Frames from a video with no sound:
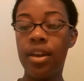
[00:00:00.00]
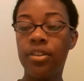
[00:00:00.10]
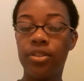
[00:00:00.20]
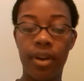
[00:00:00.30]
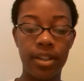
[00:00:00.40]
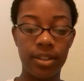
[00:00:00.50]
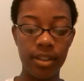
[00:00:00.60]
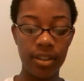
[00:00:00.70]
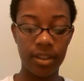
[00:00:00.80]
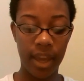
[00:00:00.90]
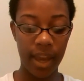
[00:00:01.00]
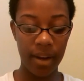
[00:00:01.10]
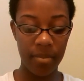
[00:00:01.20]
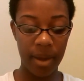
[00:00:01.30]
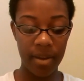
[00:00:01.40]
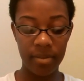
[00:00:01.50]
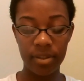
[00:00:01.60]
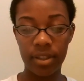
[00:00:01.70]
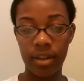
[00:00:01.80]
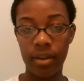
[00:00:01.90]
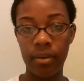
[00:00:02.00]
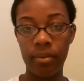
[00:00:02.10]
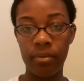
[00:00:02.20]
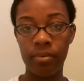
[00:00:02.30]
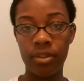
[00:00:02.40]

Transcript: So I took that amount of